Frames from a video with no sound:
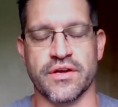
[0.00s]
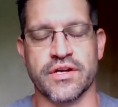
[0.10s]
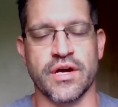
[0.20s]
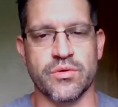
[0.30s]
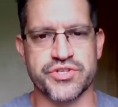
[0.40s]
your
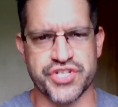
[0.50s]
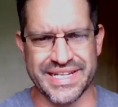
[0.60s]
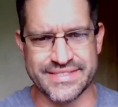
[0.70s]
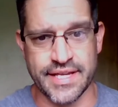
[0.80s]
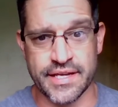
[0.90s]
coach,
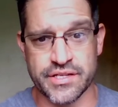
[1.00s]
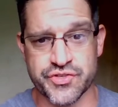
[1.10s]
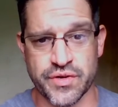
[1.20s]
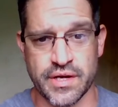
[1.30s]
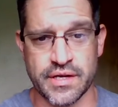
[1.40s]
Dan
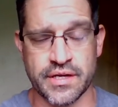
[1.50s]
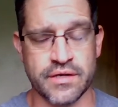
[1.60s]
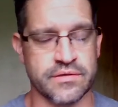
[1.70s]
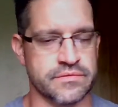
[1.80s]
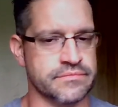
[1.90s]

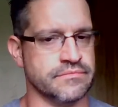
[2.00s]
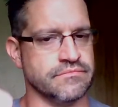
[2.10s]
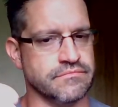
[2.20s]
Trongone.